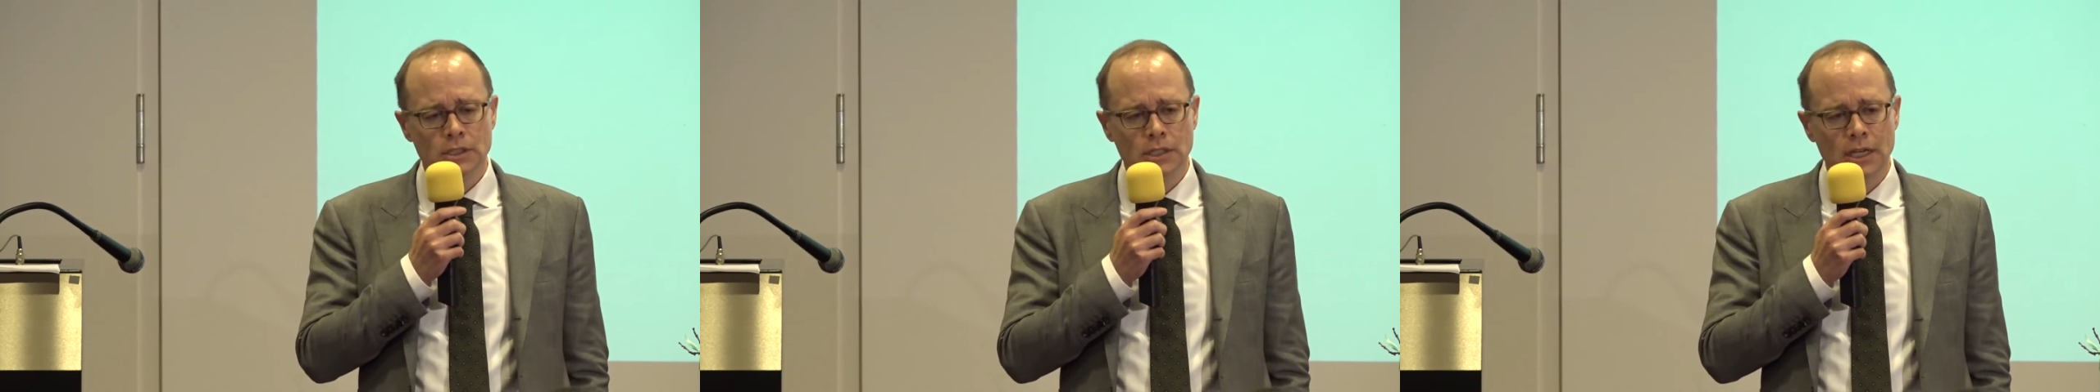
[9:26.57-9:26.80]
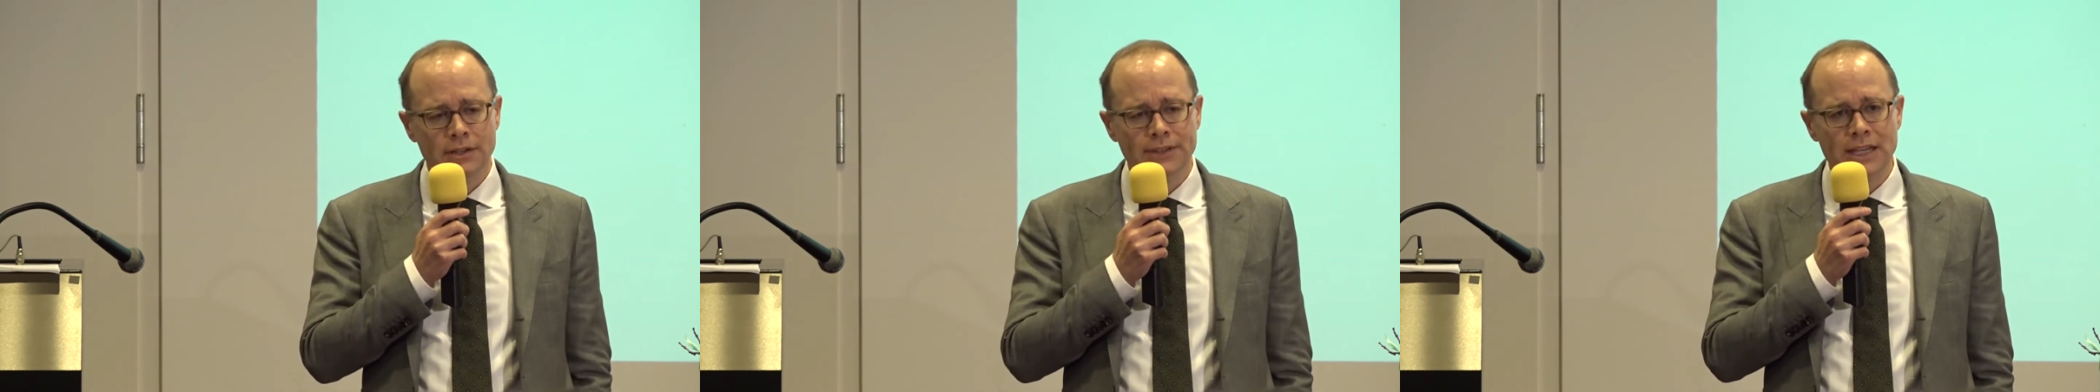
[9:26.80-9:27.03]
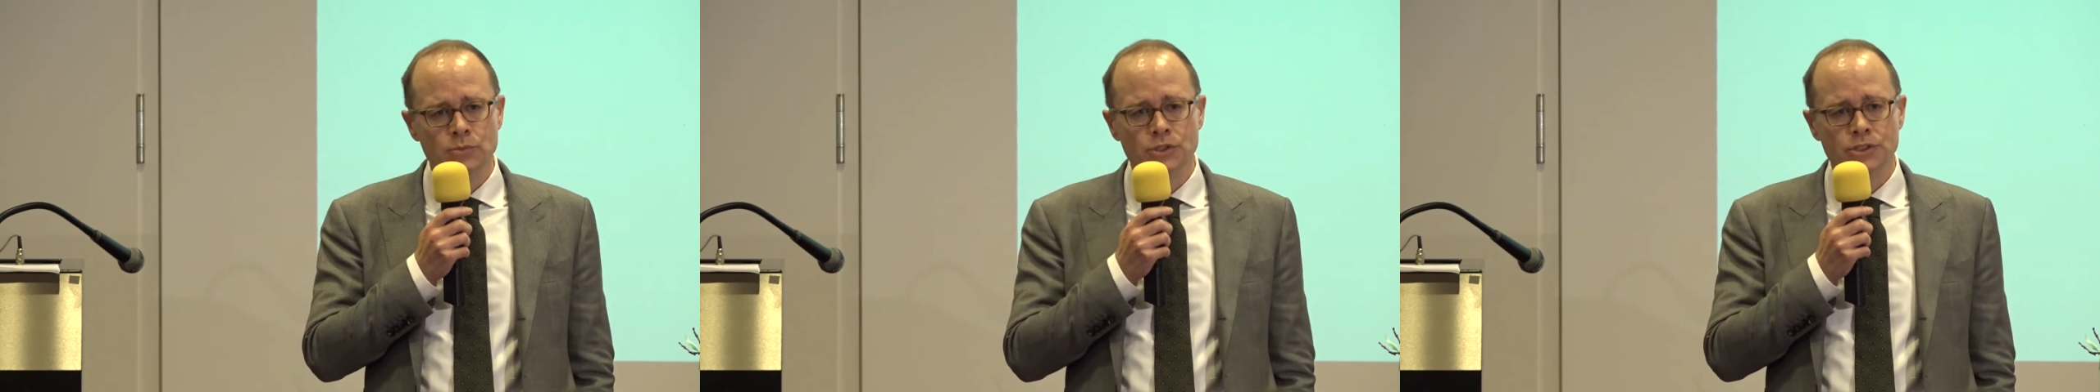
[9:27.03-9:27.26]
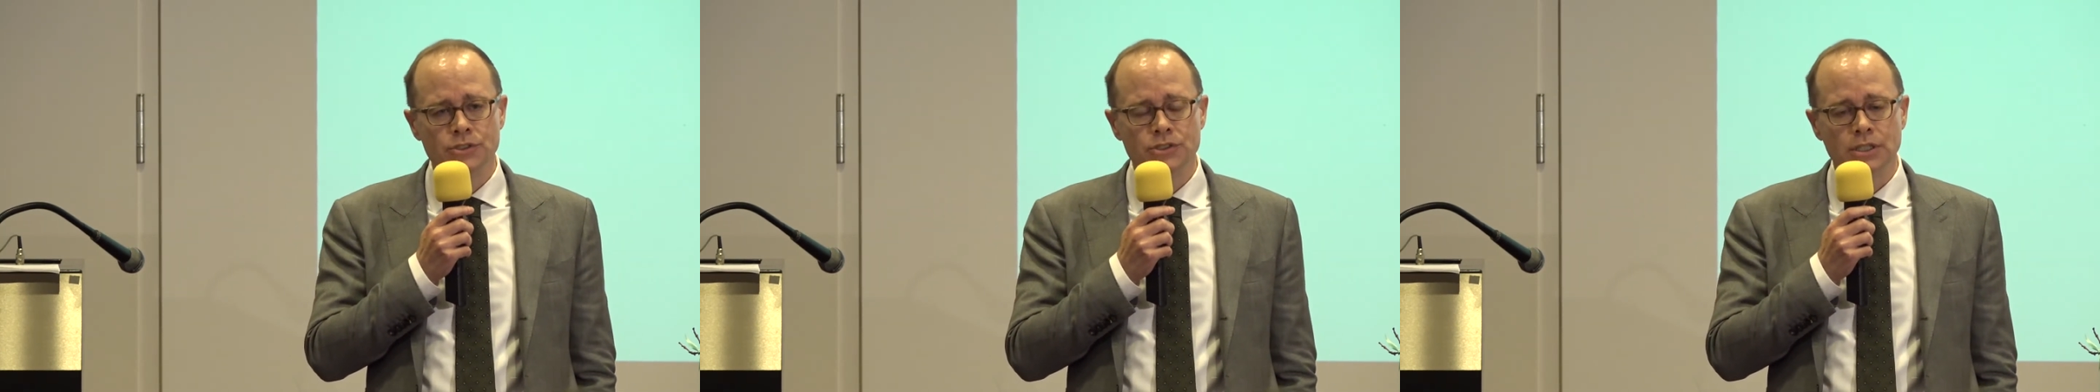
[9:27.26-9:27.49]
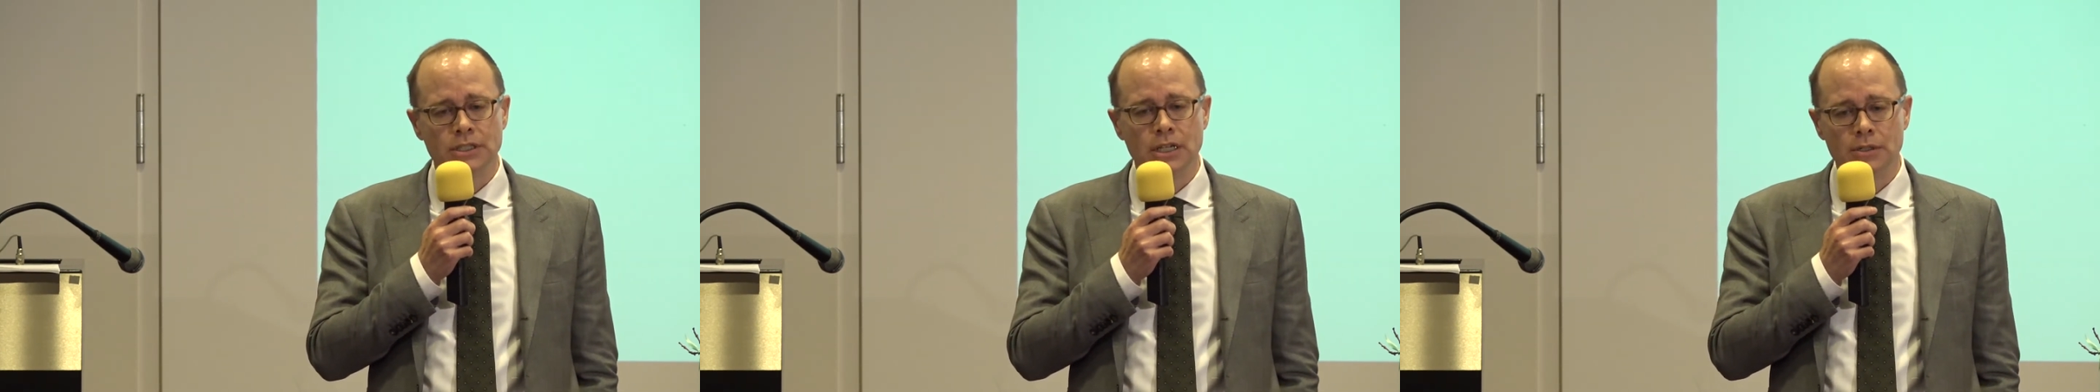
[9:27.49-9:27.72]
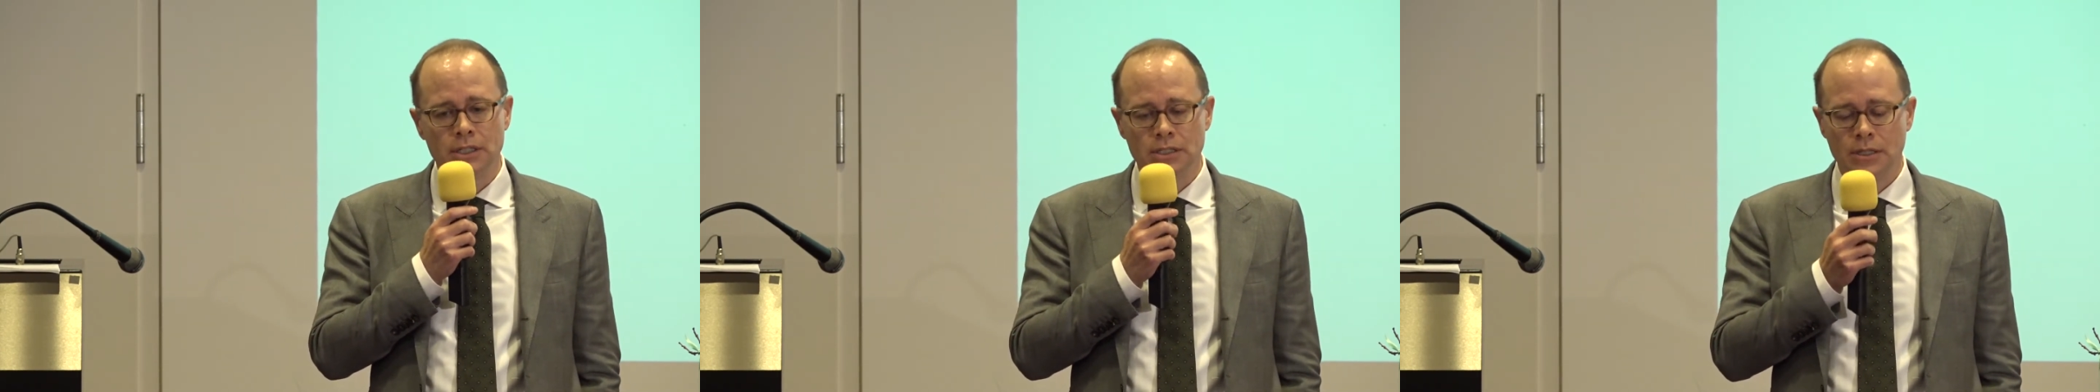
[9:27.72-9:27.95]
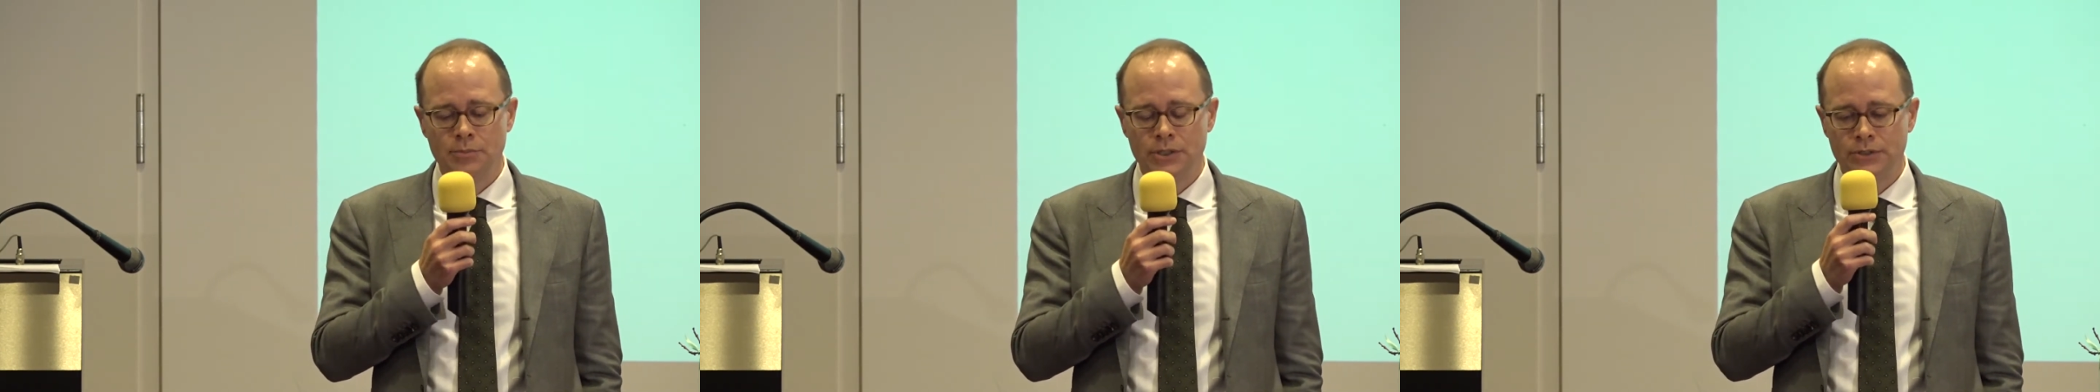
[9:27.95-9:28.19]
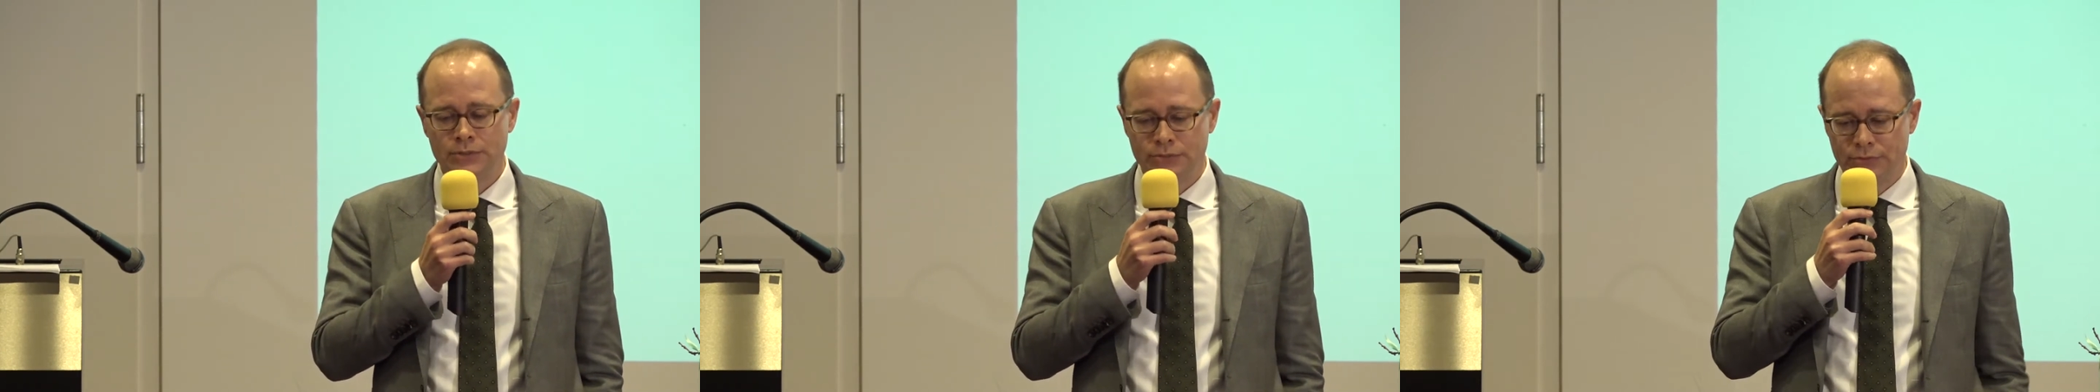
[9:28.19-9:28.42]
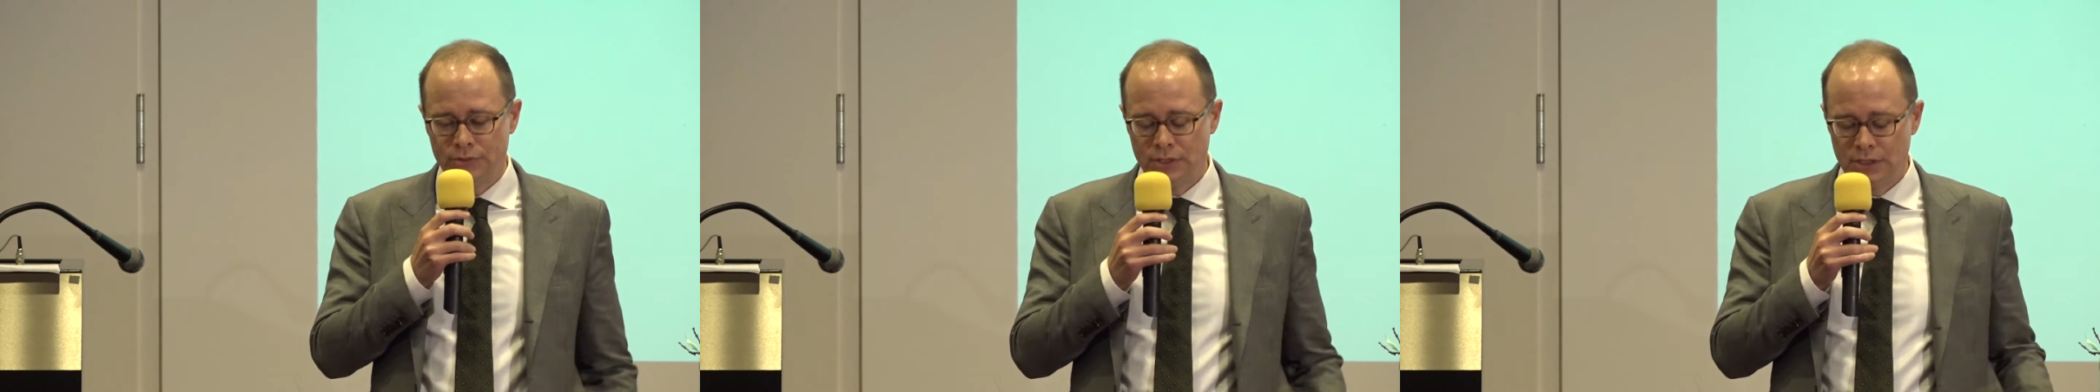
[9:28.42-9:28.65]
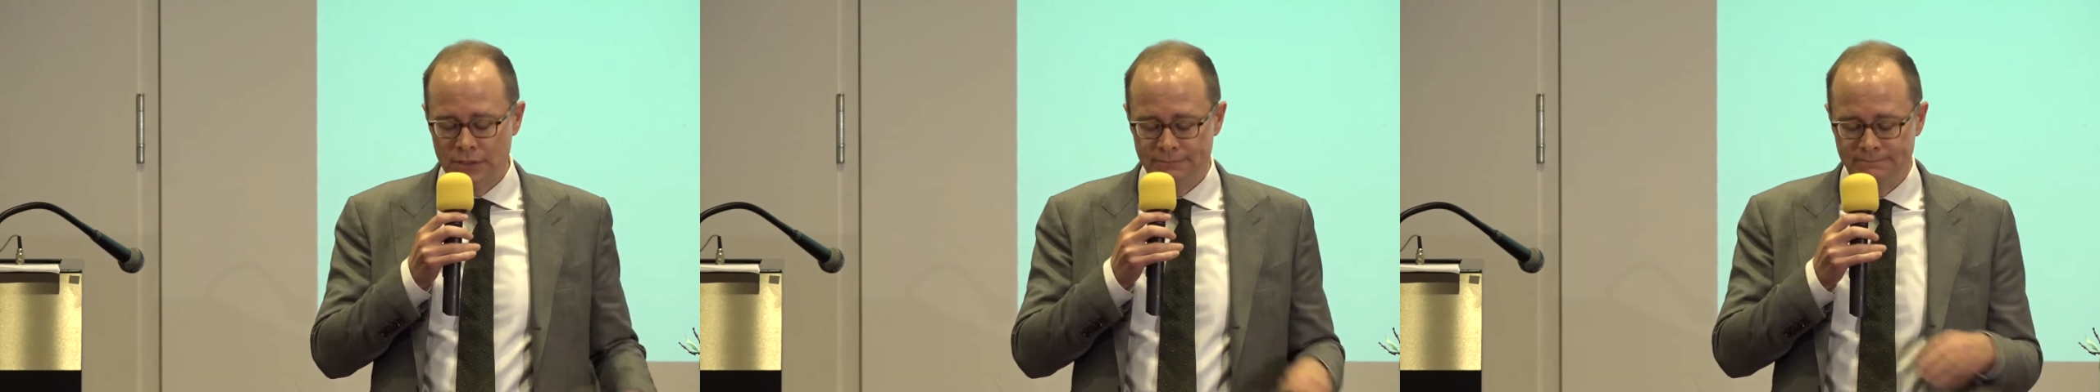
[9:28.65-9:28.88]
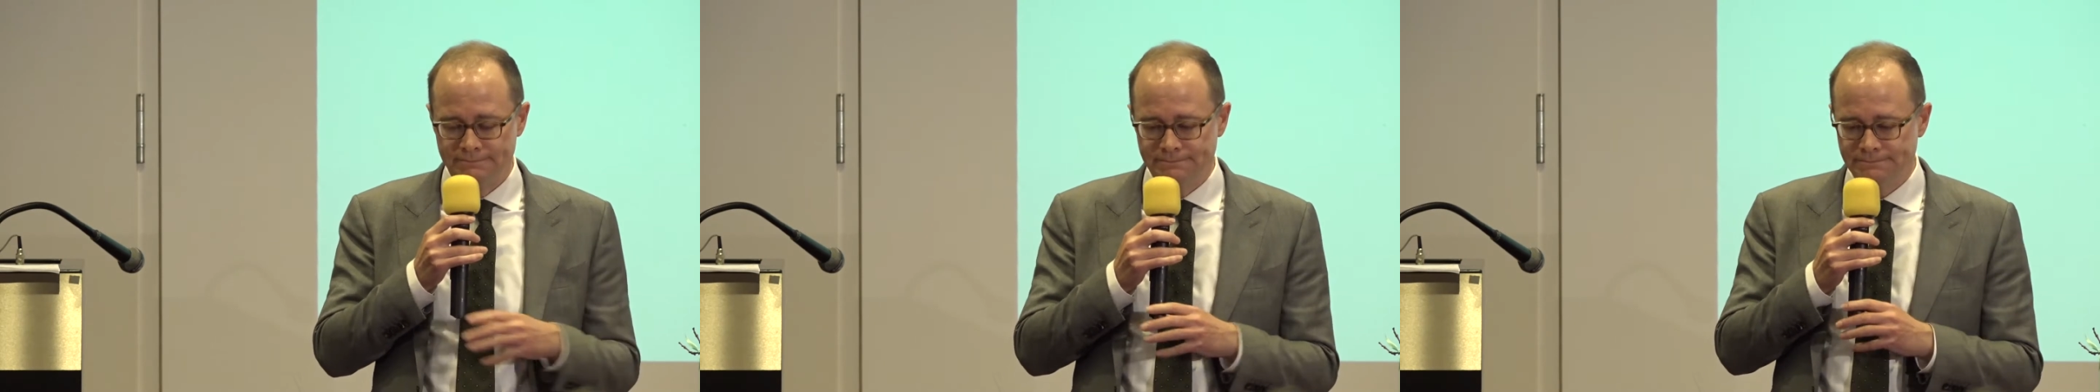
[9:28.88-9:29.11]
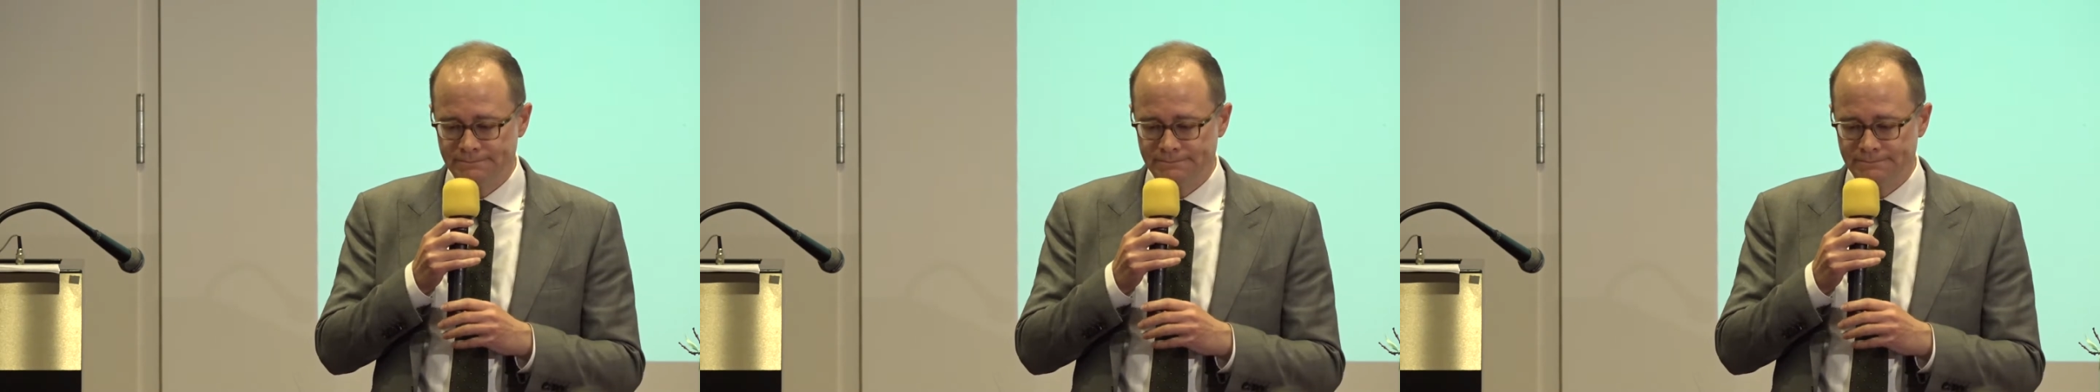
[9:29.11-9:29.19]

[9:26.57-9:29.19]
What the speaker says: kind of end with just a couple of